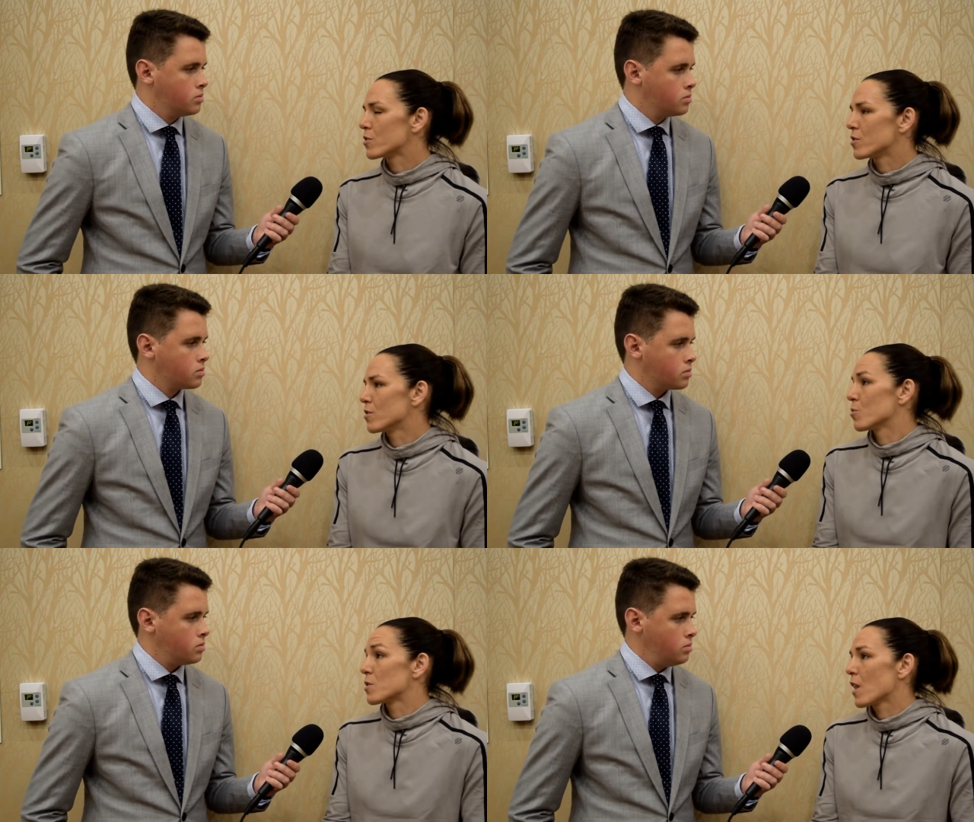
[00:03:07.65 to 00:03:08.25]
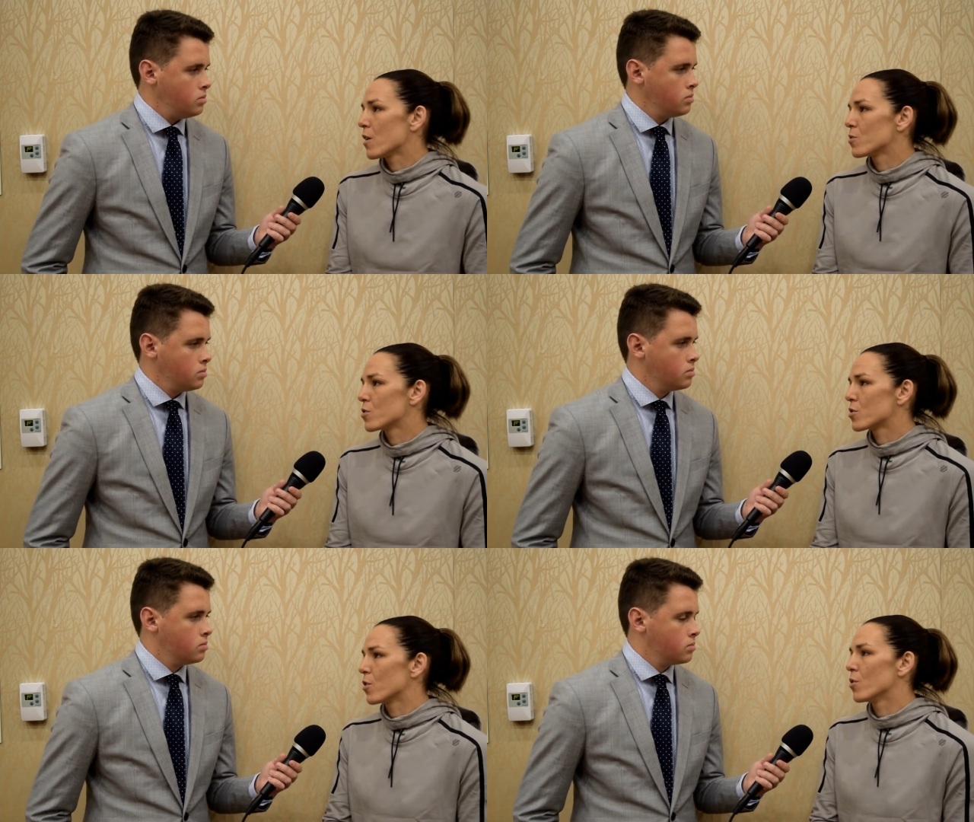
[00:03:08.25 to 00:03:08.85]
Speaker 1: She's no slouch.
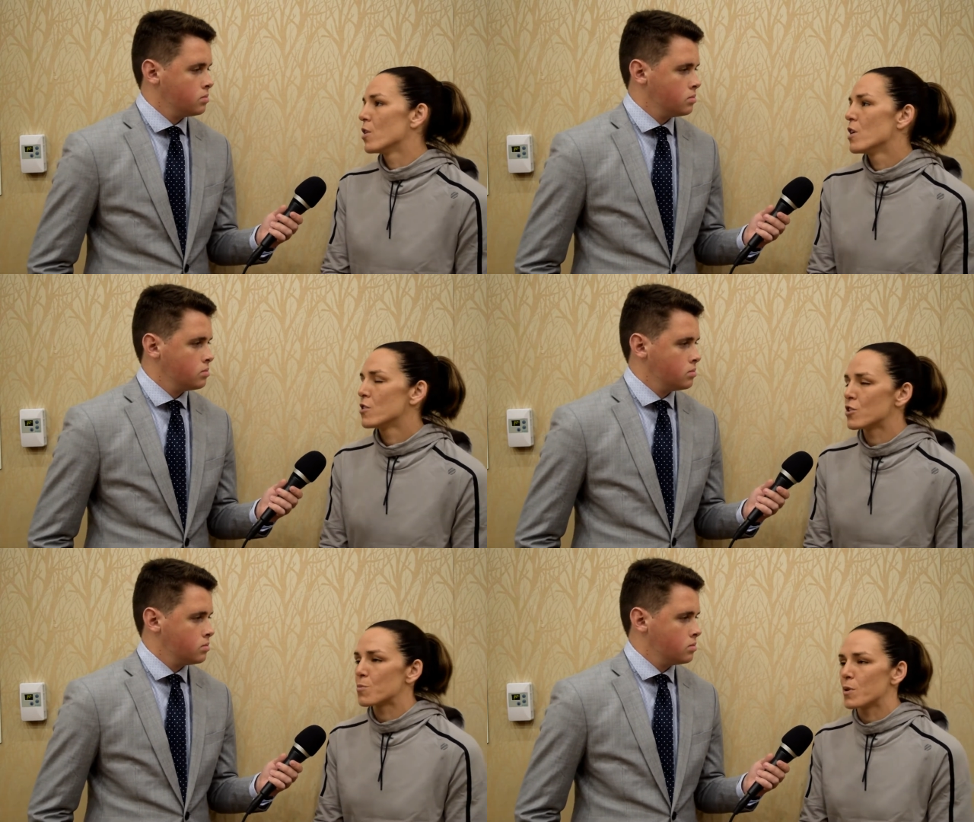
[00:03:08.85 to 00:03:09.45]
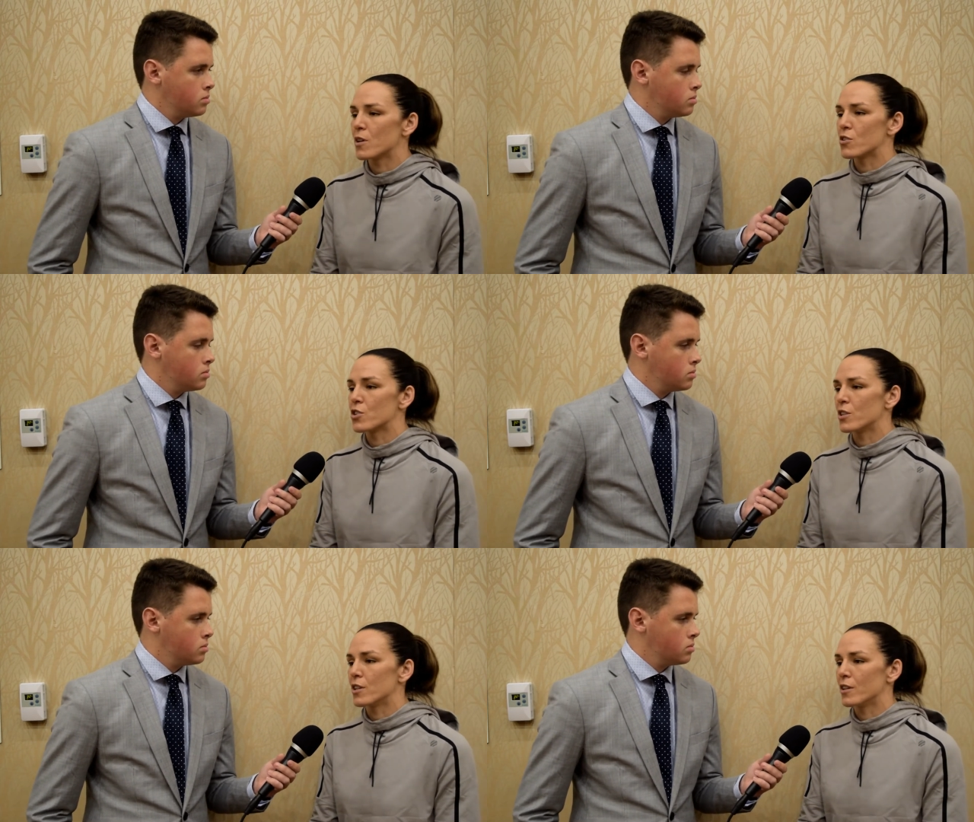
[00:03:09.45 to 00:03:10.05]
So just because
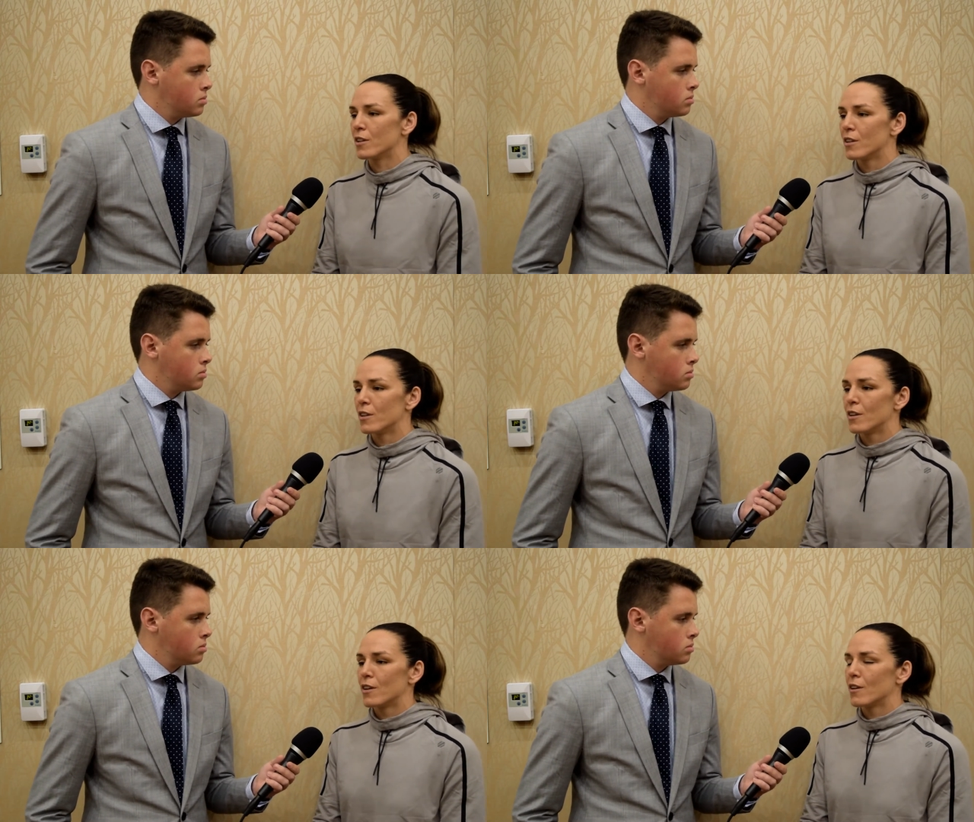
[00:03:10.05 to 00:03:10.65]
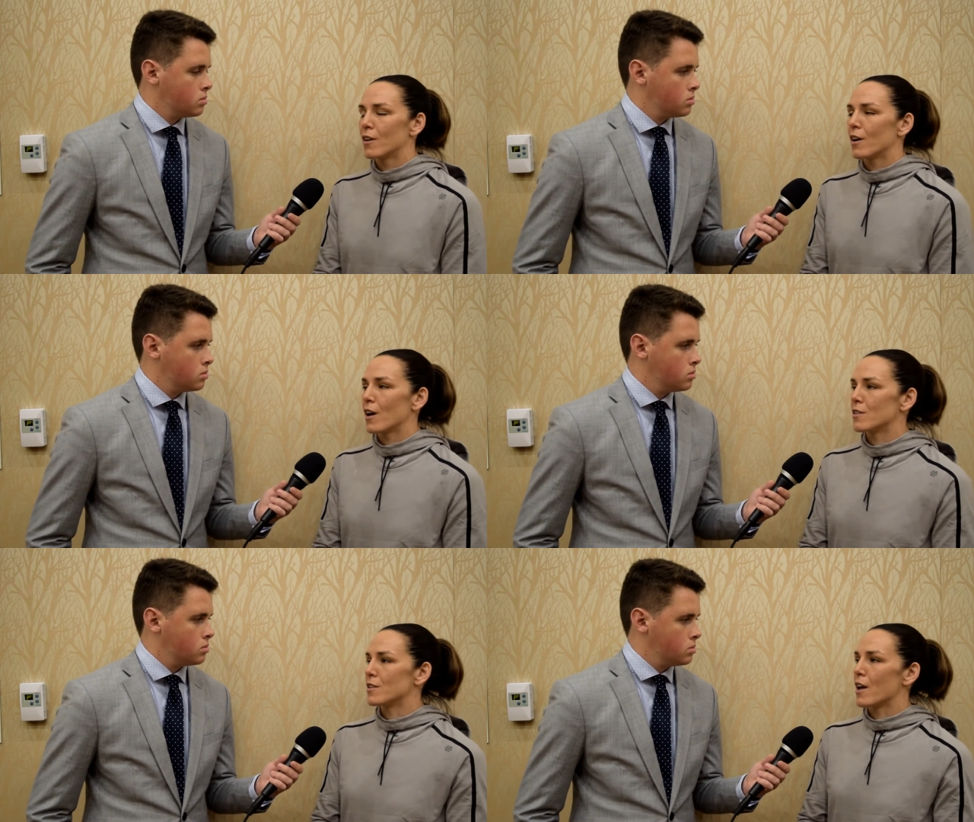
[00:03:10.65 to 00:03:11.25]
she
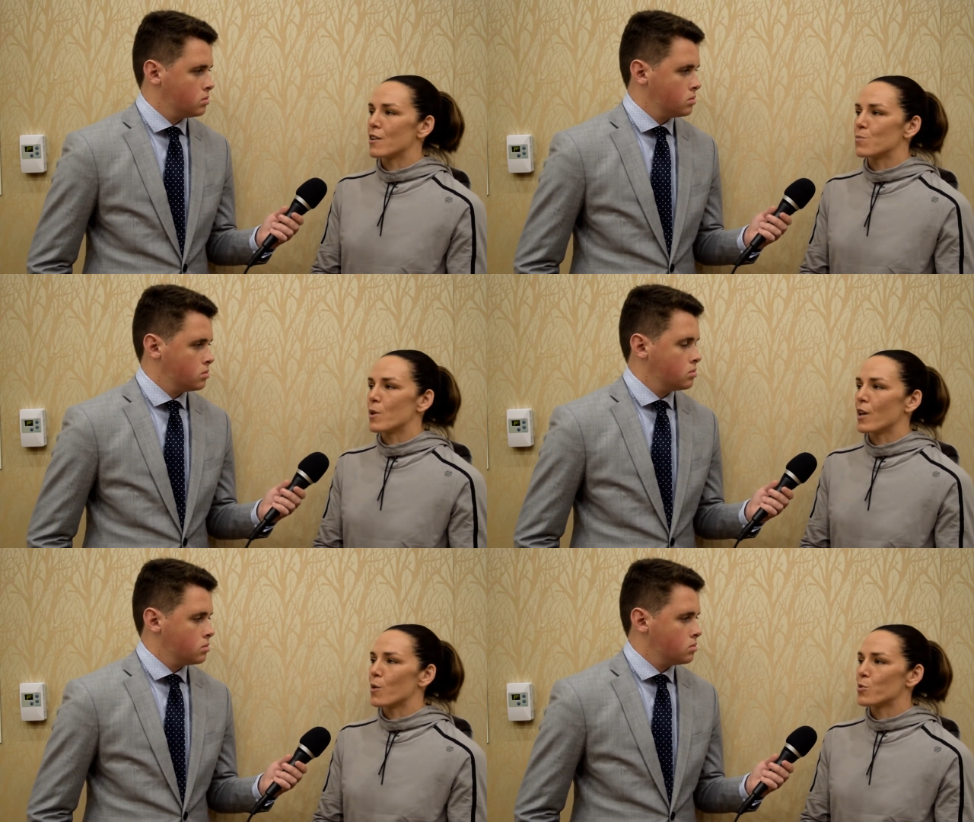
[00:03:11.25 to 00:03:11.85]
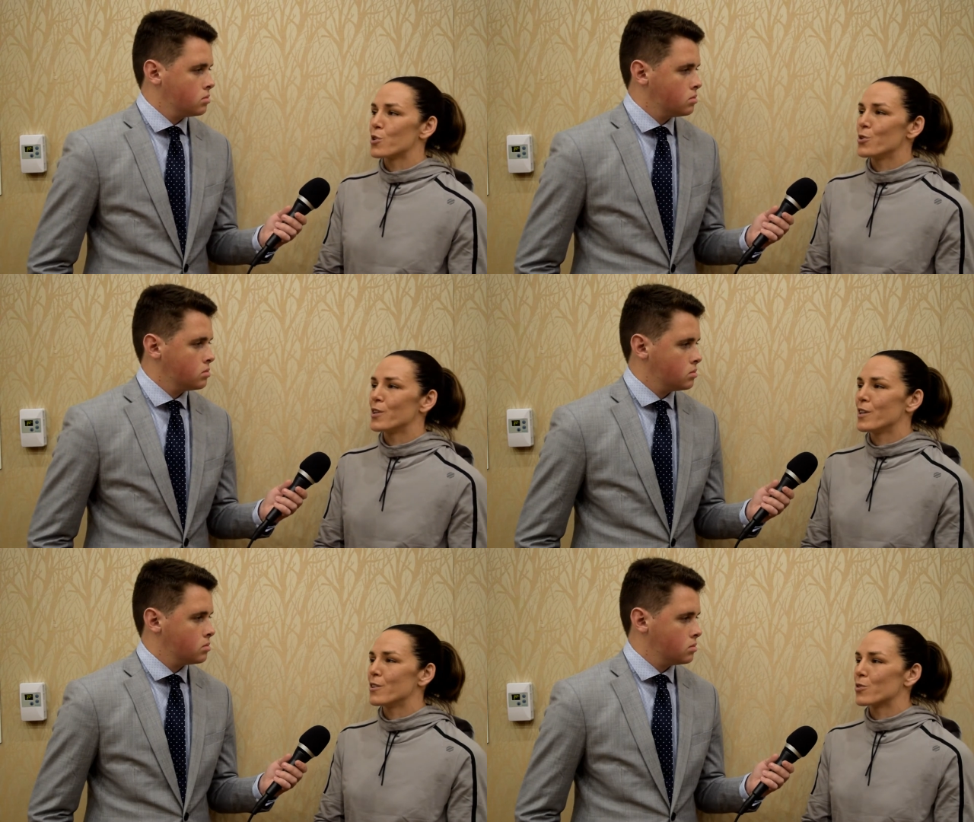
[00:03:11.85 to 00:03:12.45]
hasn't had as many
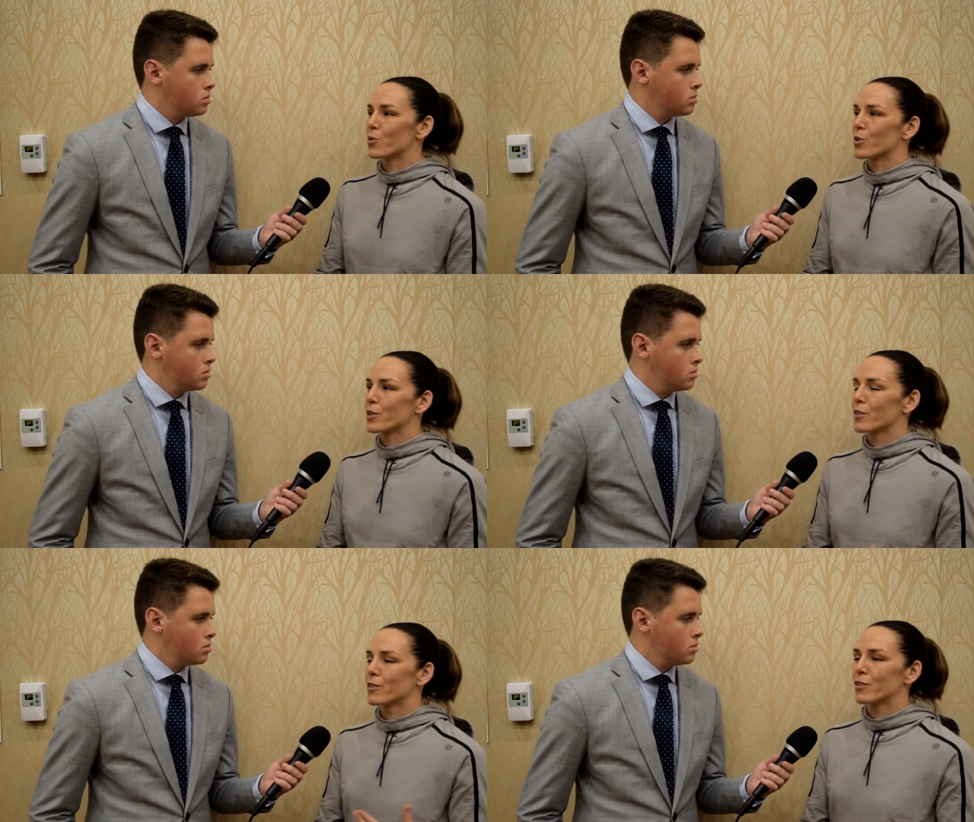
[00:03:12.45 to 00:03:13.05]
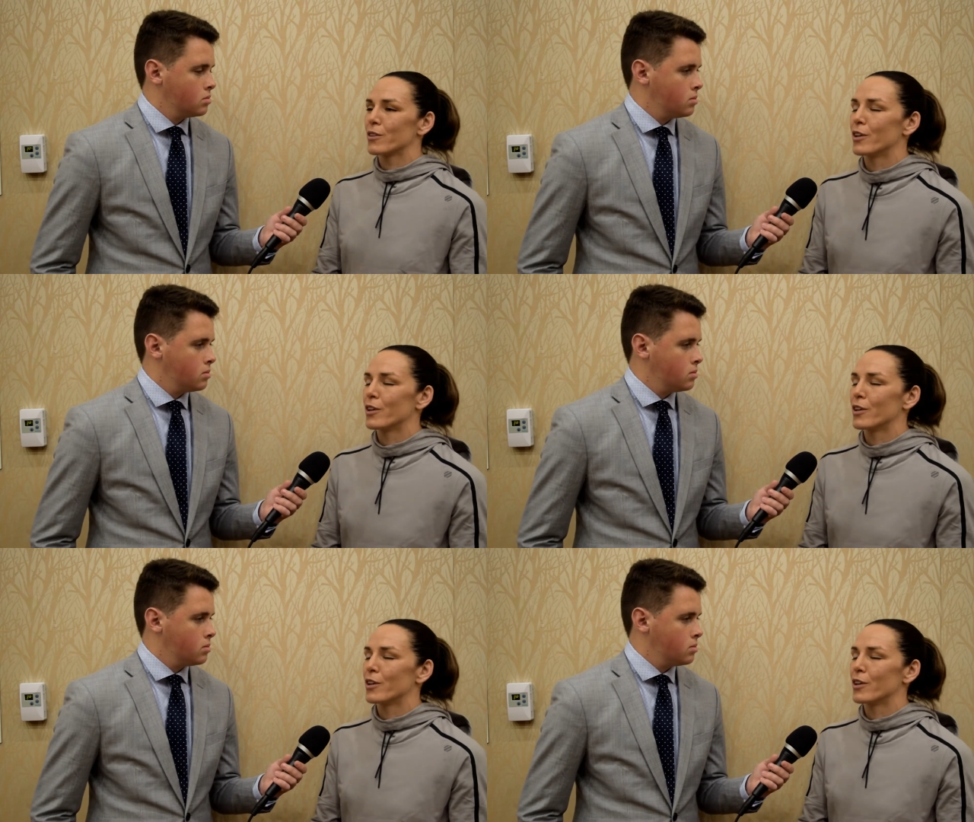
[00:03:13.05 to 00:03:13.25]
opportunities or you